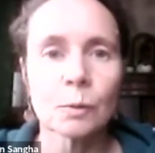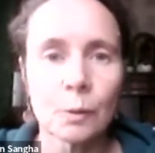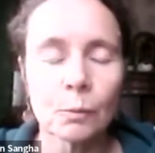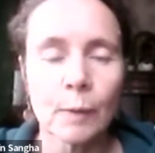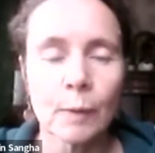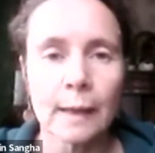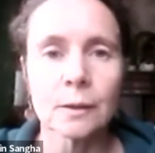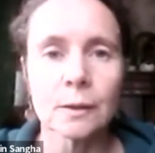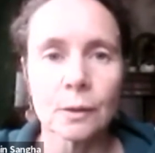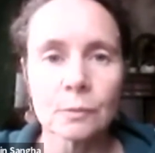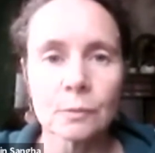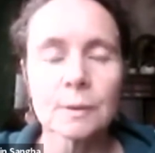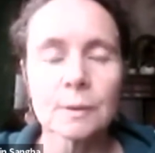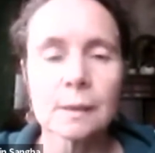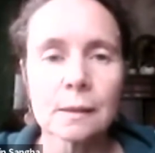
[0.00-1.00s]
are aware,
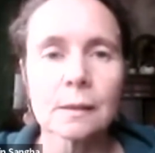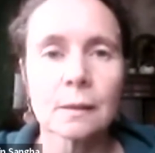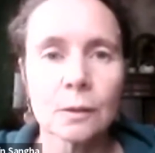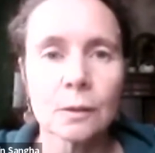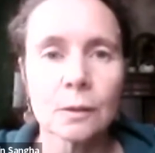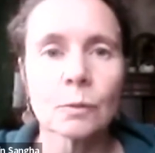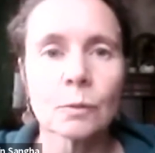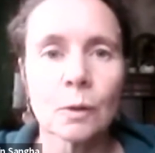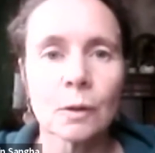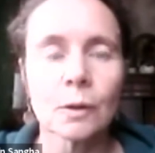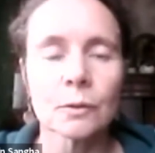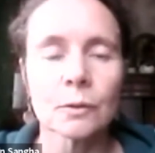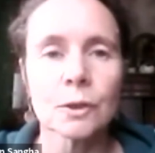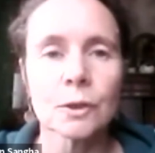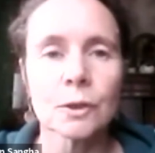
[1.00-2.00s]
notice that you are
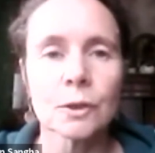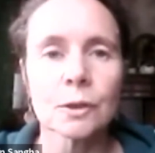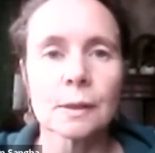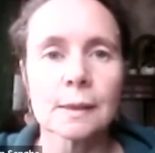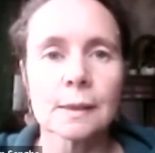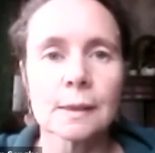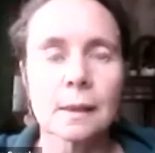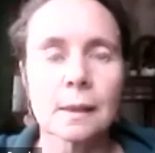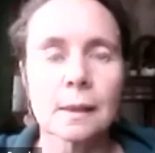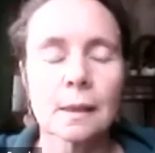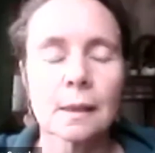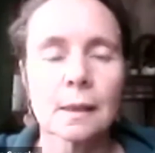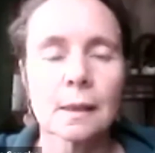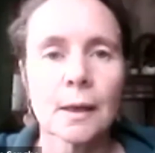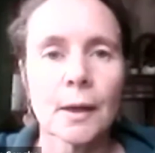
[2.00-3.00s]
conscious.
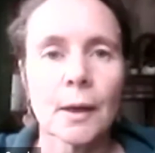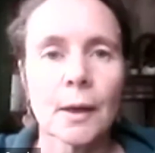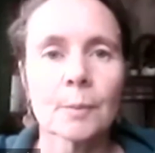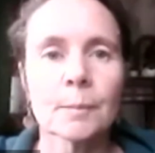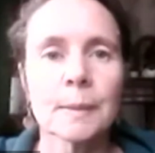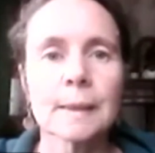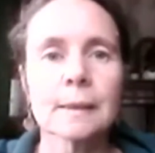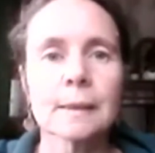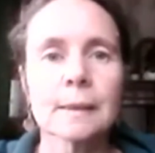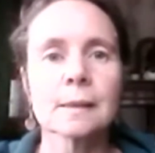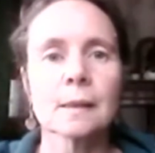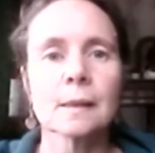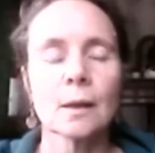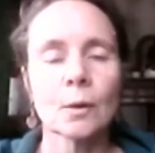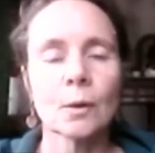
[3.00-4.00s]

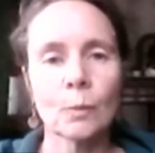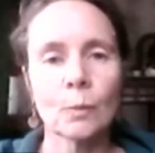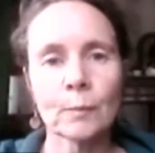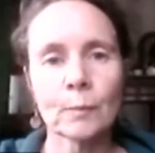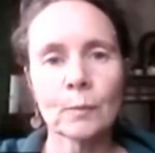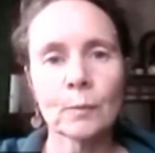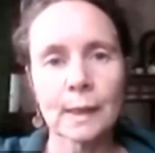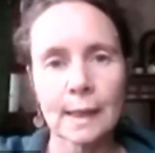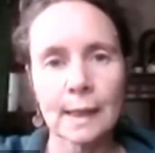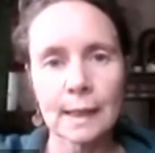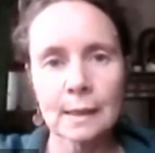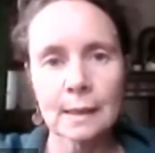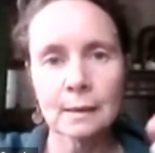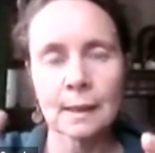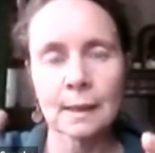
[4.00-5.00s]
Because when we're
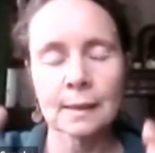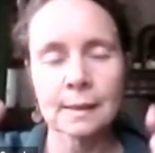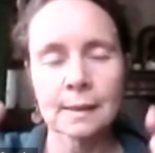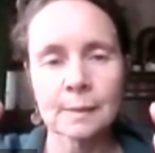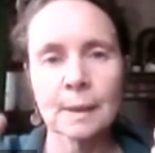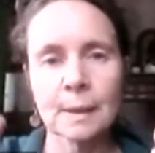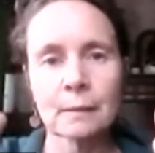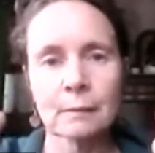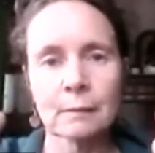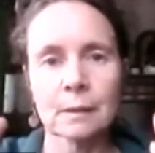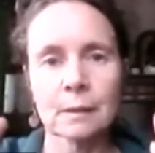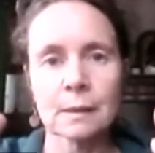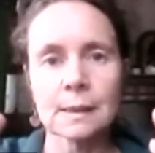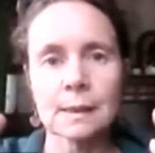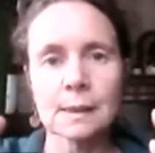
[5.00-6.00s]
in an
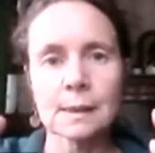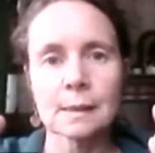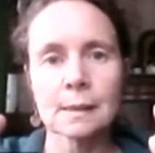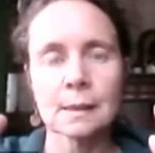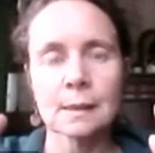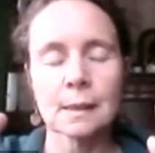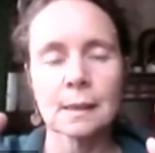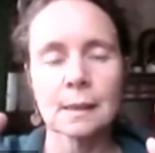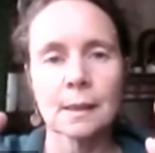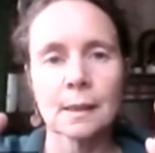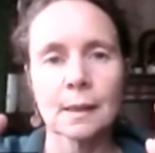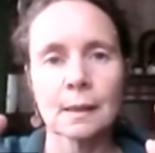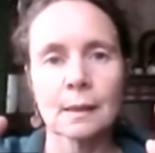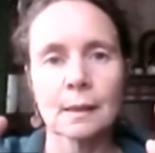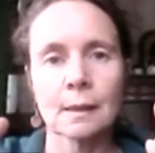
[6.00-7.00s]
experience,
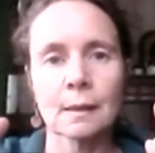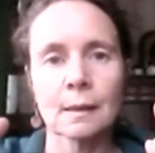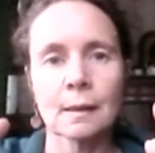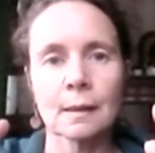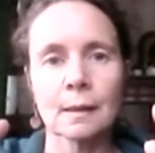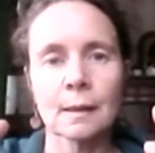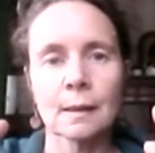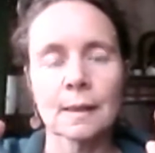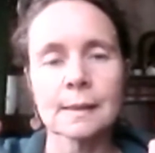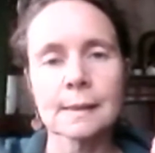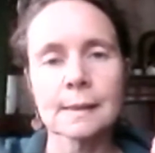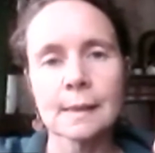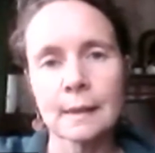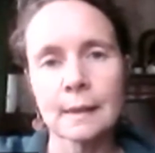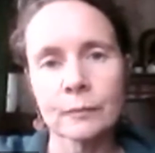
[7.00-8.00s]

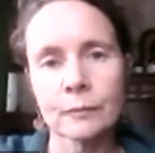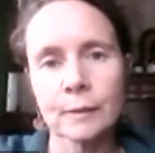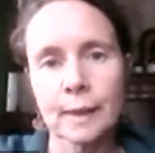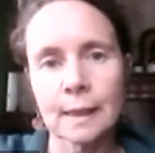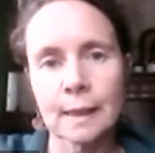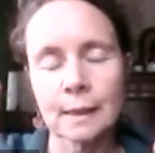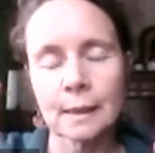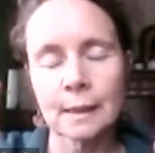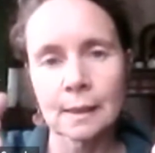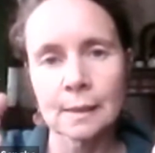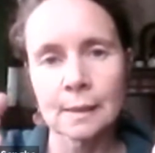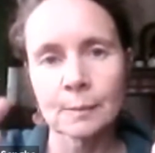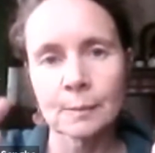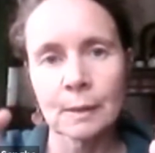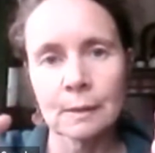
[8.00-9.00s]
like say if we're in an
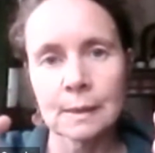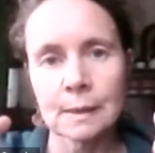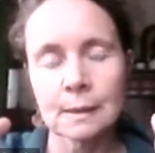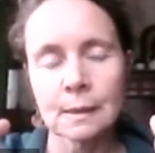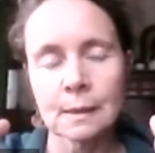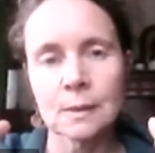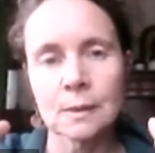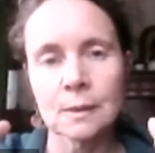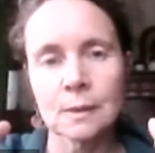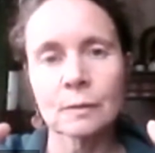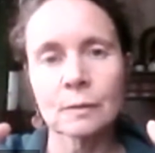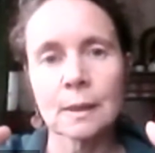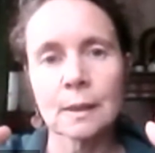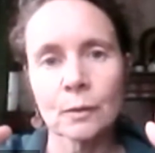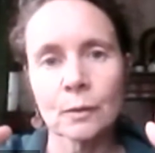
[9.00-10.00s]
experience that is
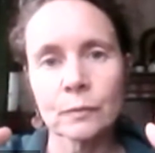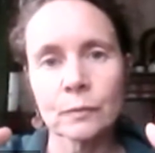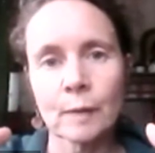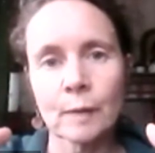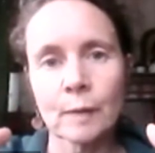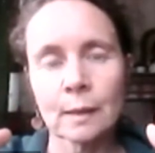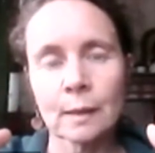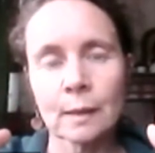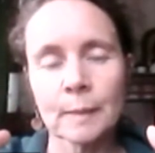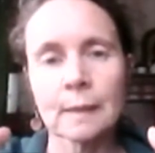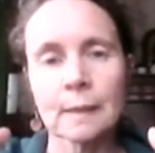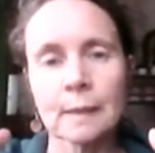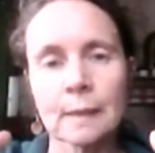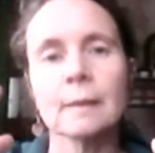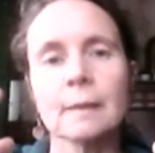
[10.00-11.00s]
really
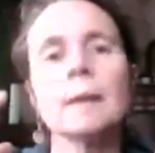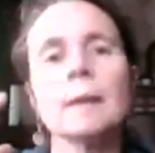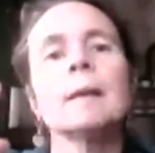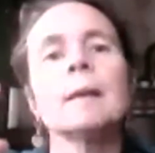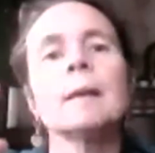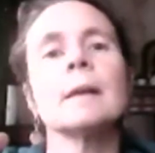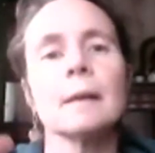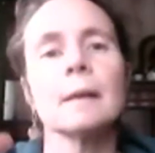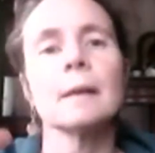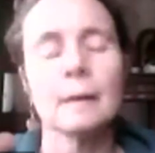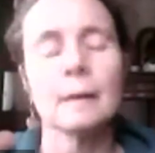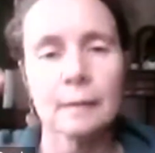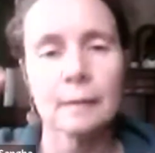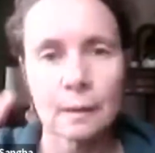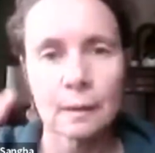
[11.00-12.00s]
overwhelming,
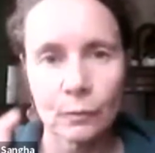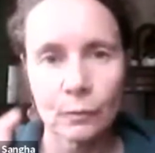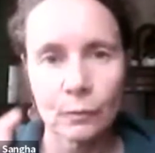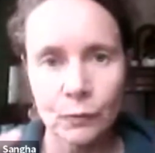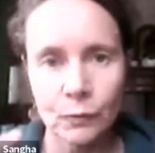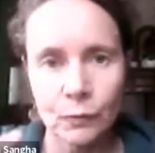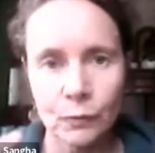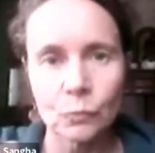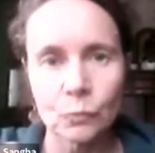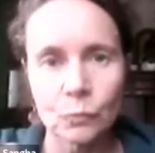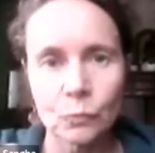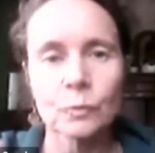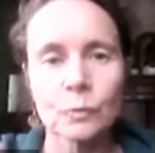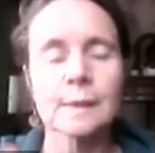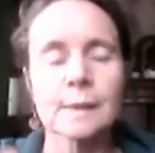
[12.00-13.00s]
then of
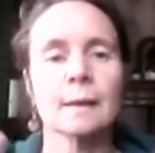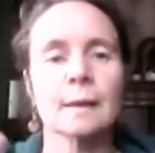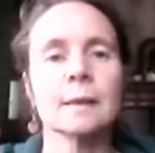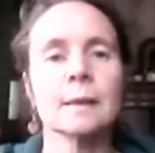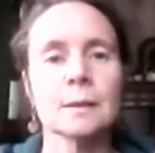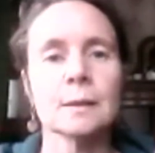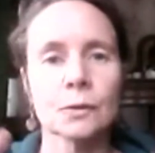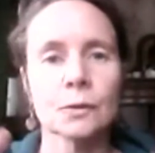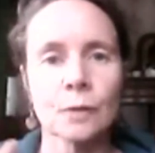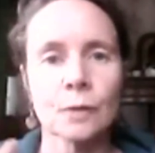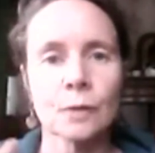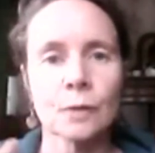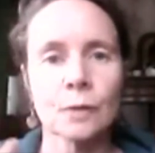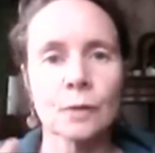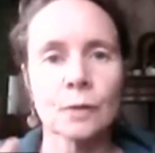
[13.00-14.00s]
course that needs
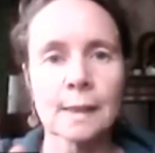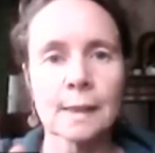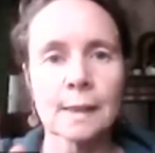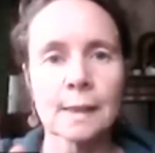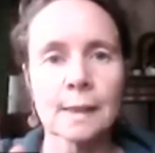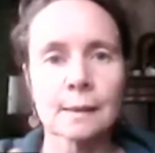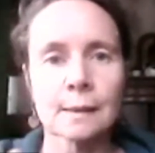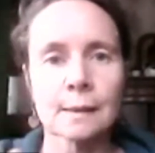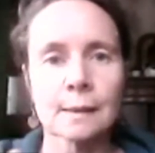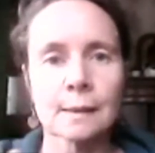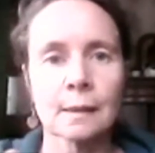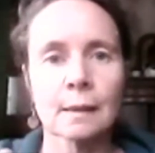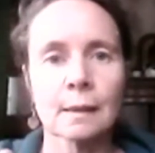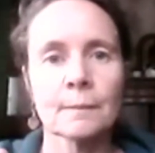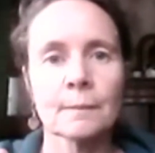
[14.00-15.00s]
addressing.